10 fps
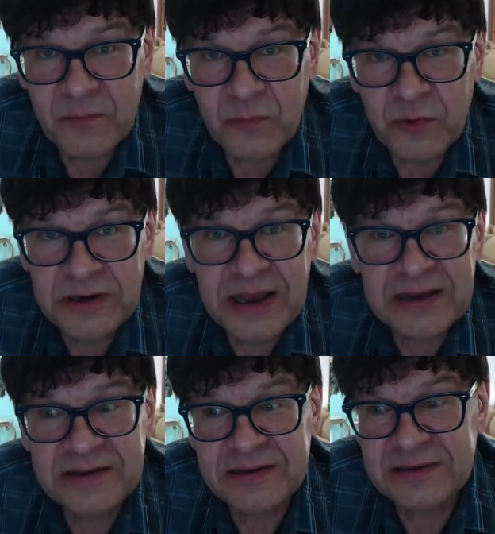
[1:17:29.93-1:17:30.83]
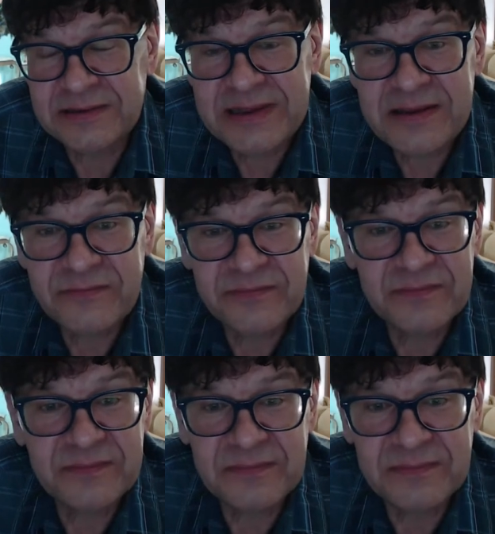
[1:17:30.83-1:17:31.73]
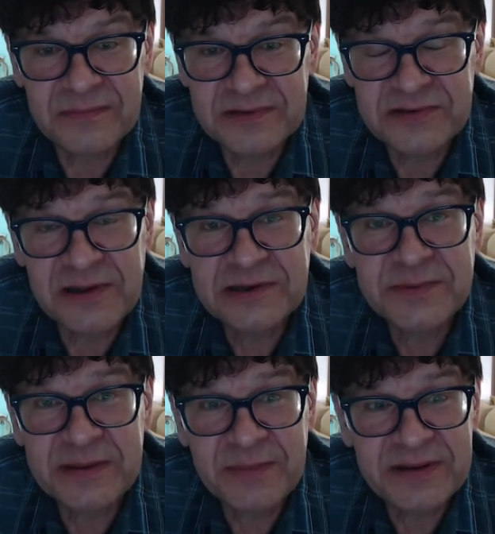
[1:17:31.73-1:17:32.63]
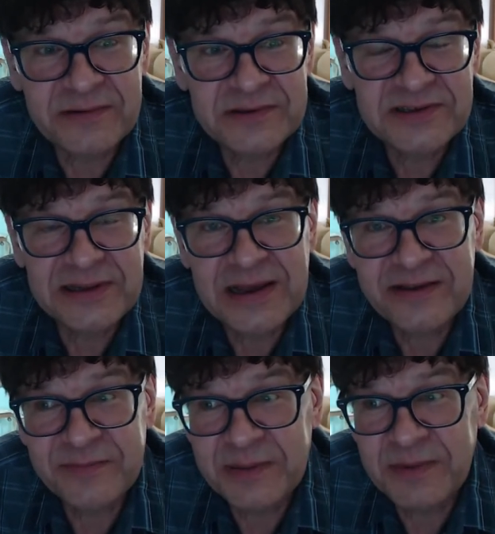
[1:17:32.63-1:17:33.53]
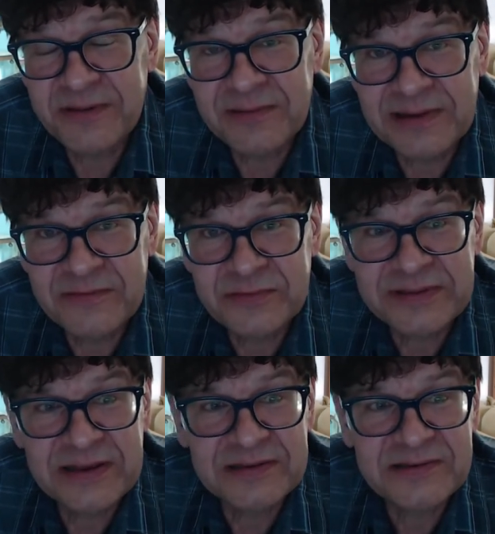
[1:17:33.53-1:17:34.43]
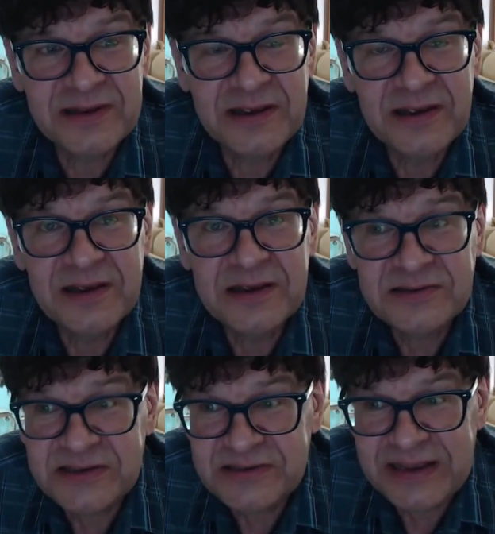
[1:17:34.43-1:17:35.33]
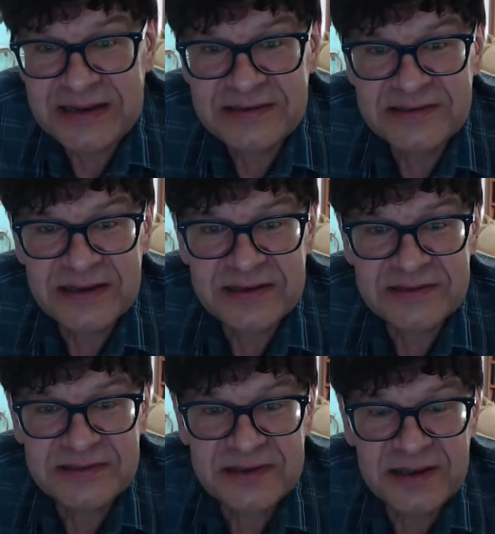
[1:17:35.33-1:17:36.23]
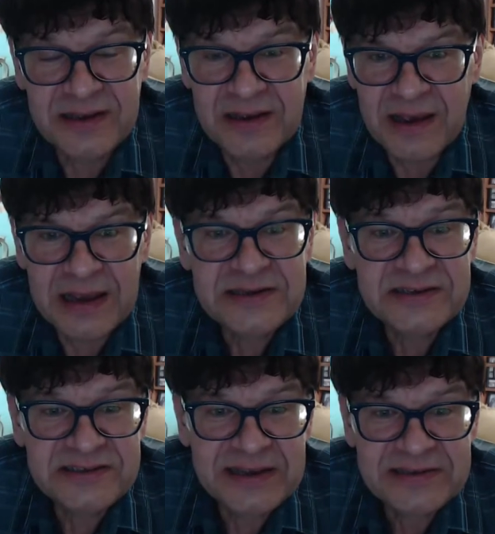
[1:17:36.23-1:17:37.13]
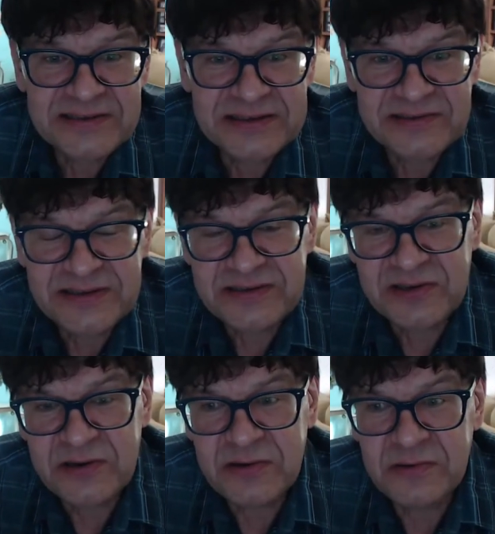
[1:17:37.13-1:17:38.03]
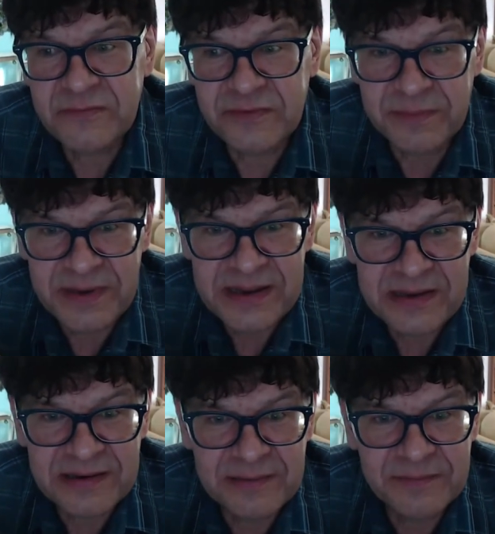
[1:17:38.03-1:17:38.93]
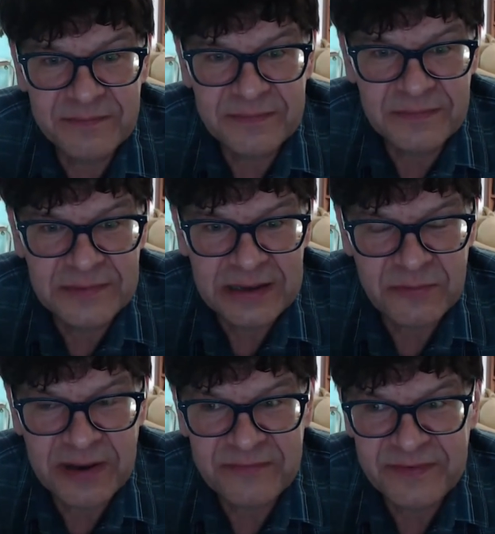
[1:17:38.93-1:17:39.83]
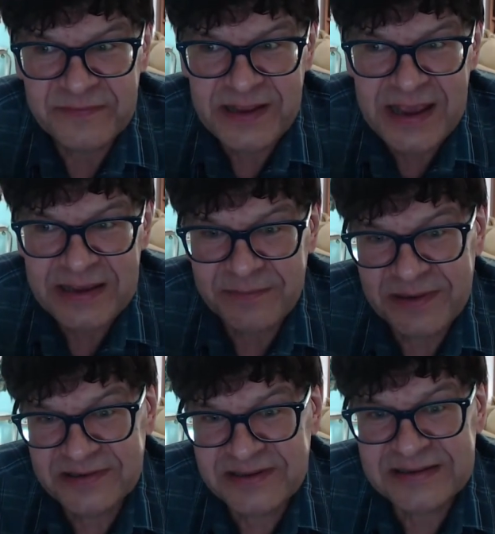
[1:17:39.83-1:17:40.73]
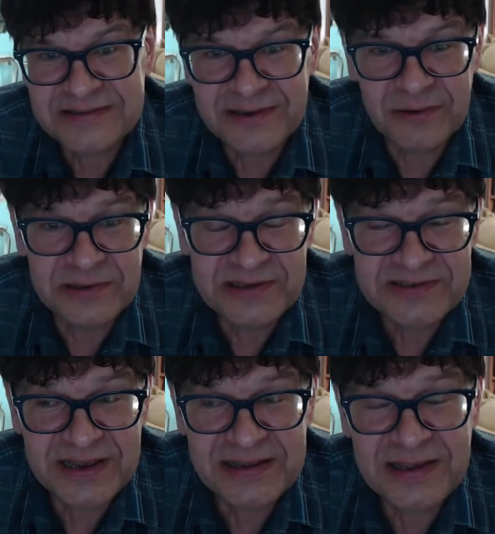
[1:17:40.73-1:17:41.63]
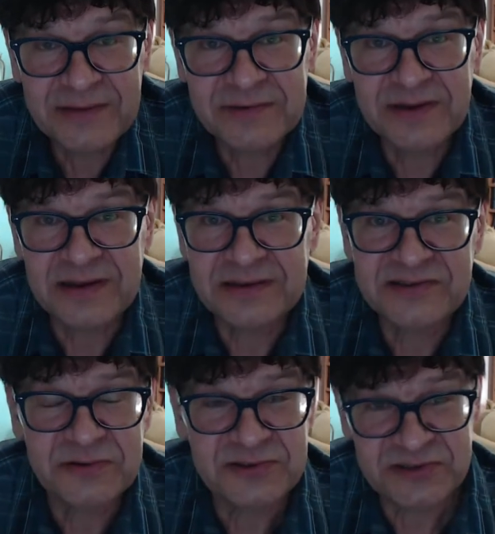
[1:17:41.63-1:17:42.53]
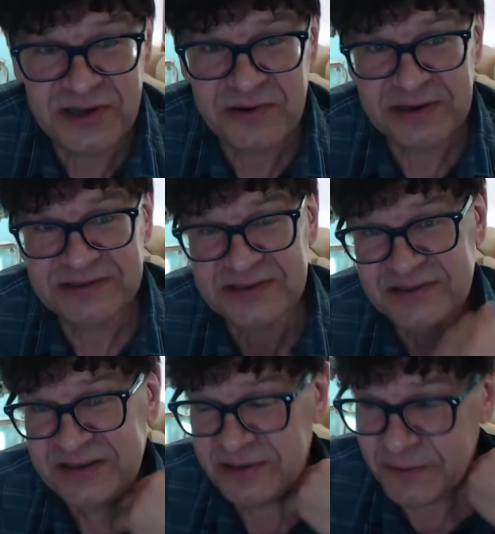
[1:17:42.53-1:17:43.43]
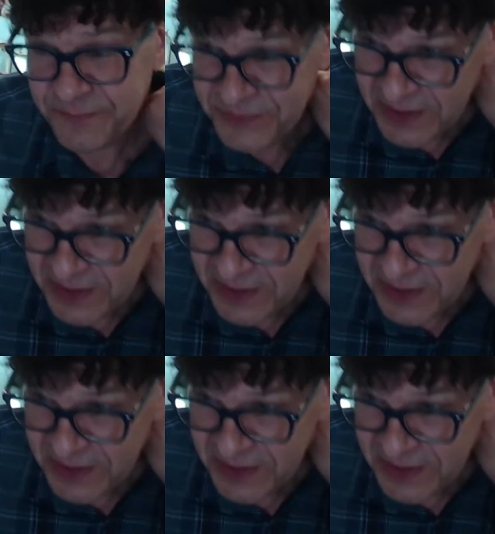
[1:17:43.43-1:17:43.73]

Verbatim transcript: we're not going to leave as long as my mother is alive. My mother lives with us. She's eighty-six. I just say sixty-two for me, and I'm not quite fifty-eight, because that's the earliest I can get uh, Social Security, sixty-two.